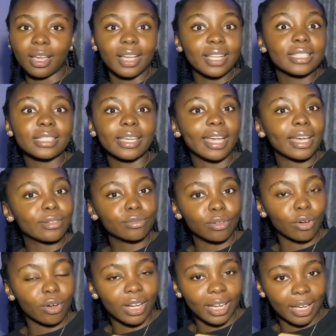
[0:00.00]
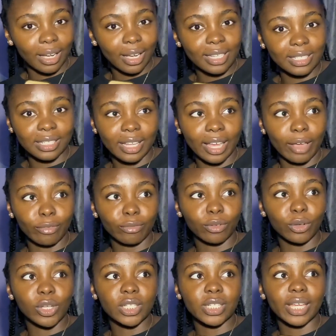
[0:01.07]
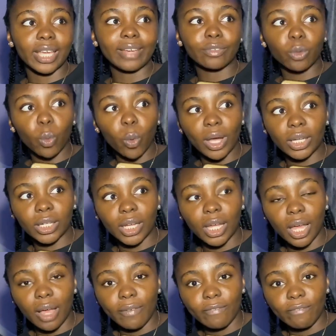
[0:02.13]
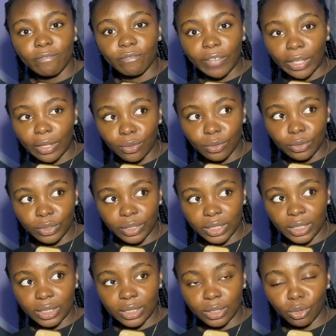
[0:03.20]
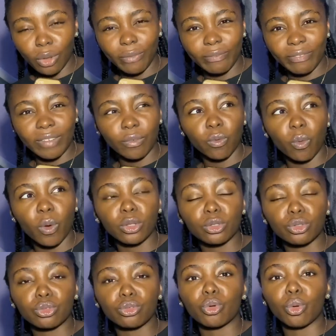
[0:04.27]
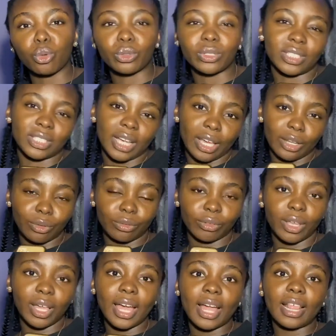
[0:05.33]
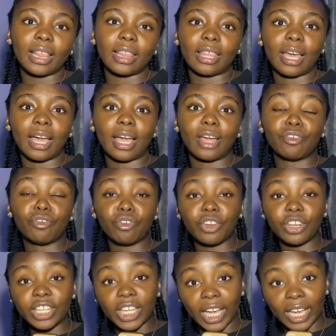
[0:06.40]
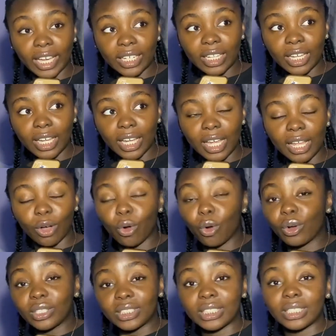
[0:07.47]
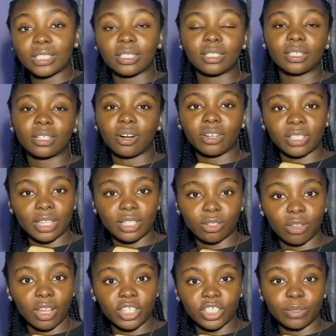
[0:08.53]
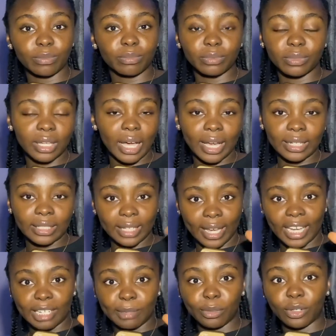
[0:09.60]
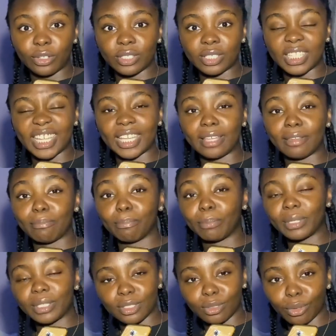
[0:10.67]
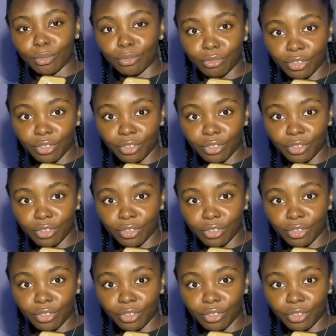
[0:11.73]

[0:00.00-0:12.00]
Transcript: scared for Kanga's life because everyone feels not everyone knows kind of that Rian or the other scholarship guy died because he pissed off